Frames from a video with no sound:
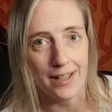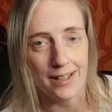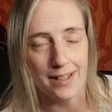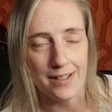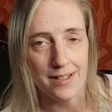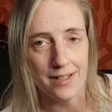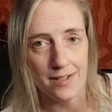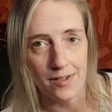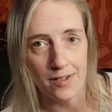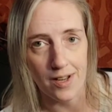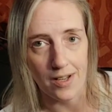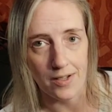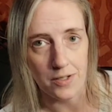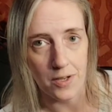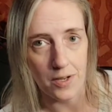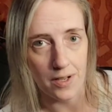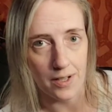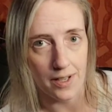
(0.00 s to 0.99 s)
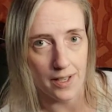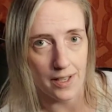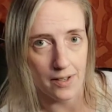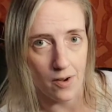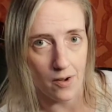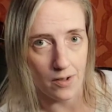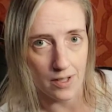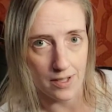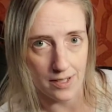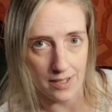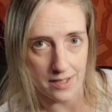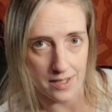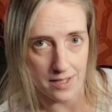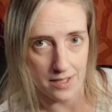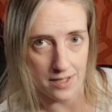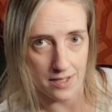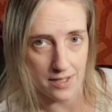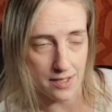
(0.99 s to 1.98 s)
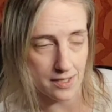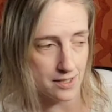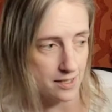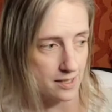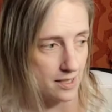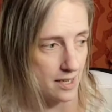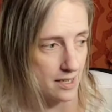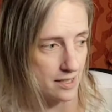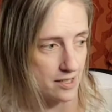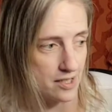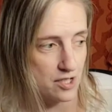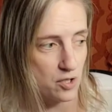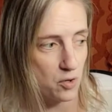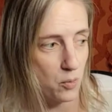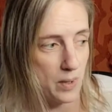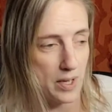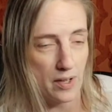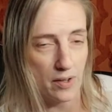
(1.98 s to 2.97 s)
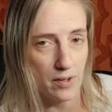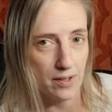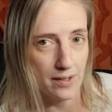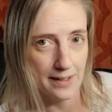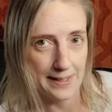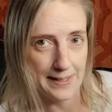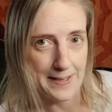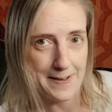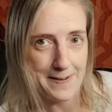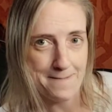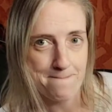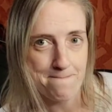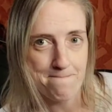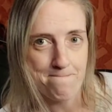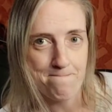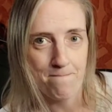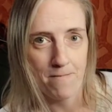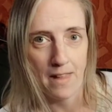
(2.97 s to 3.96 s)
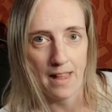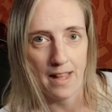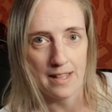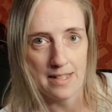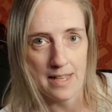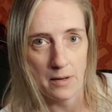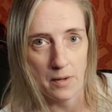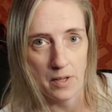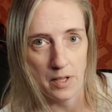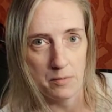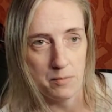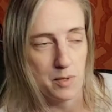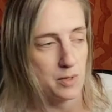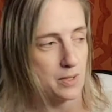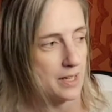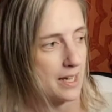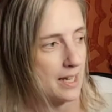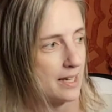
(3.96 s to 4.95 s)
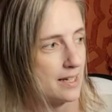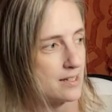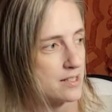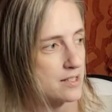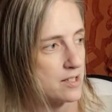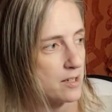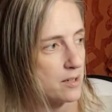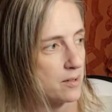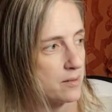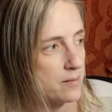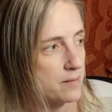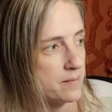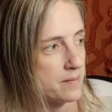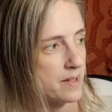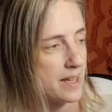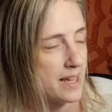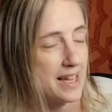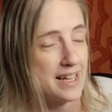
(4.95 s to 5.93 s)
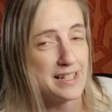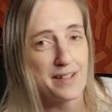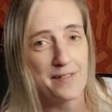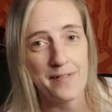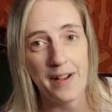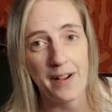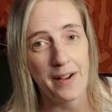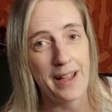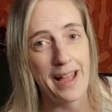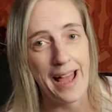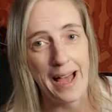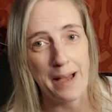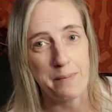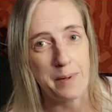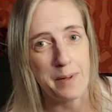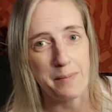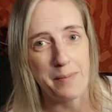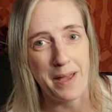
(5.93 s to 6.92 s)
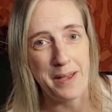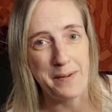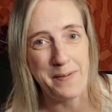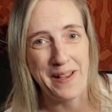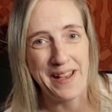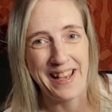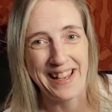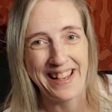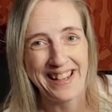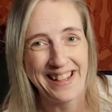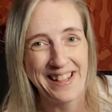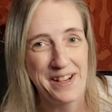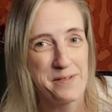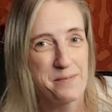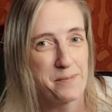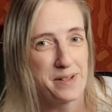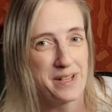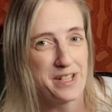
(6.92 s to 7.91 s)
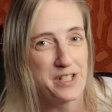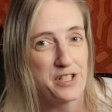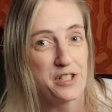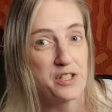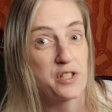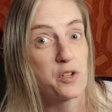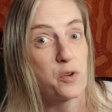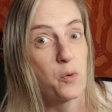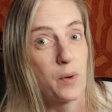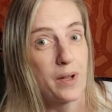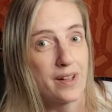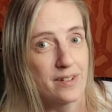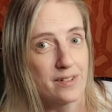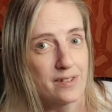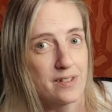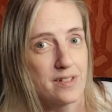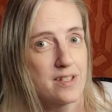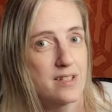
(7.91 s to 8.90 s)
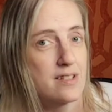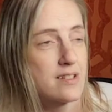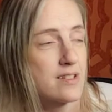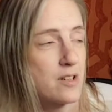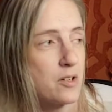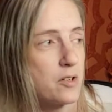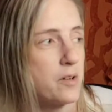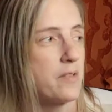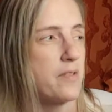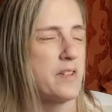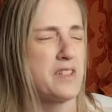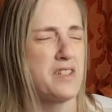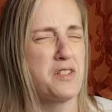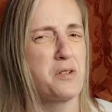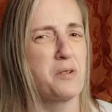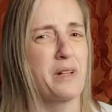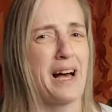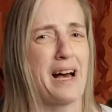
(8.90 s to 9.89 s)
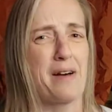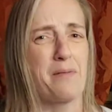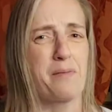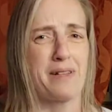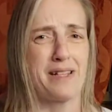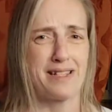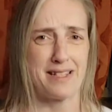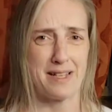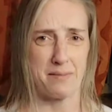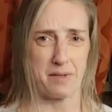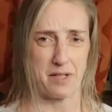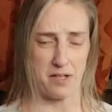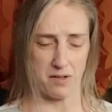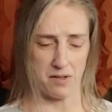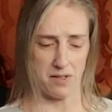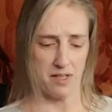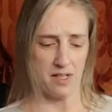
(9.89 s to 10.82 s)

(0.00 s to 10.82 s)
He's still not talking. All he does is kind of squeal. That's how he communicates. So he's a very happy baby. But he just squeals. So if it's too loud, please let me know.